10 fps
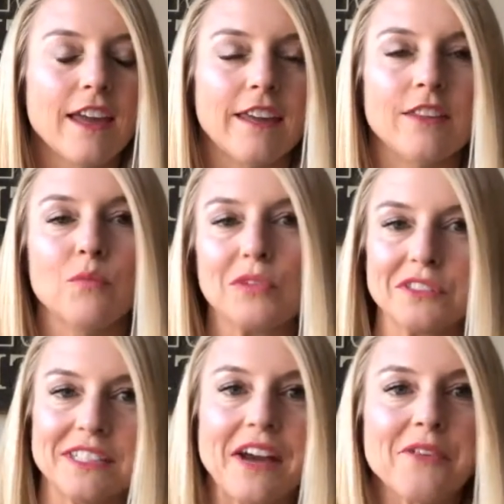and then we'll
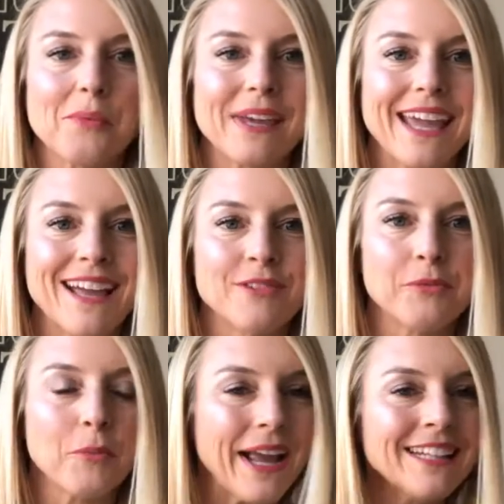see how the
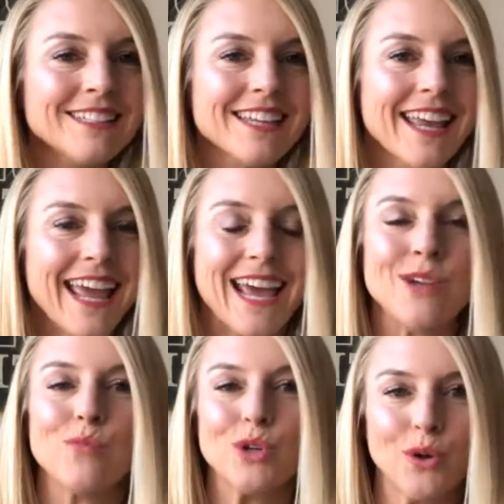weekend went,
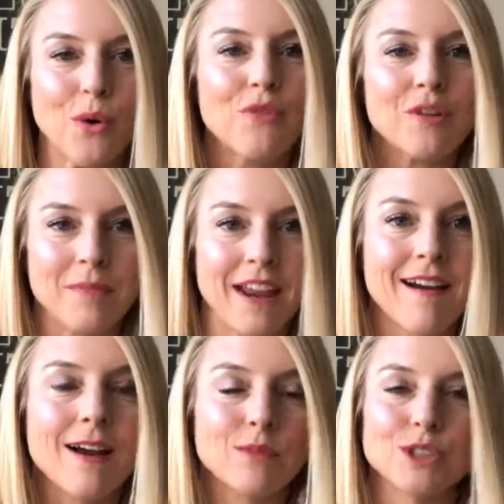and we'll go from
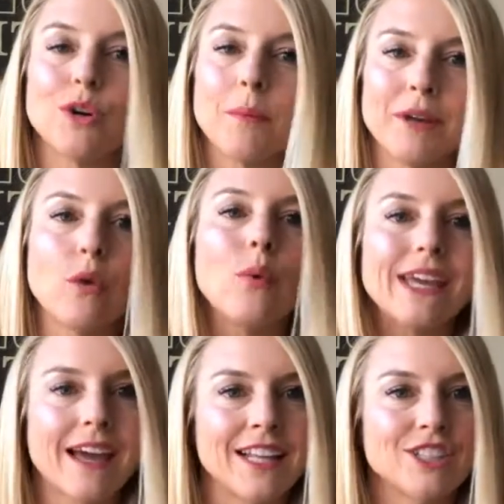there, and we'll do our big
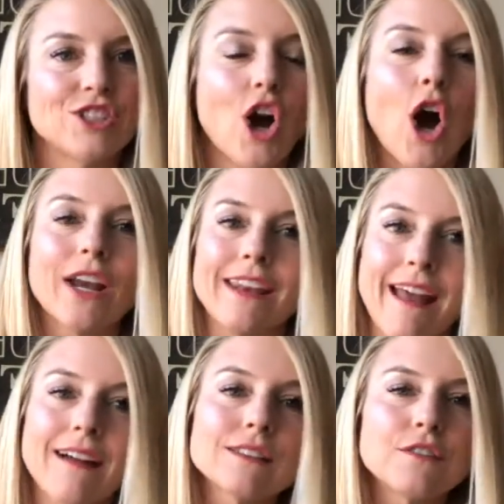weekend talk
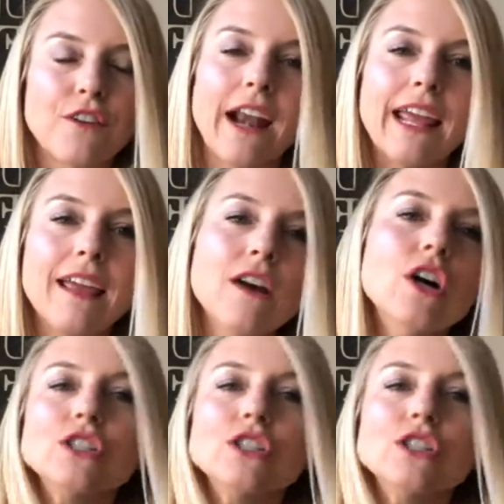next Friday,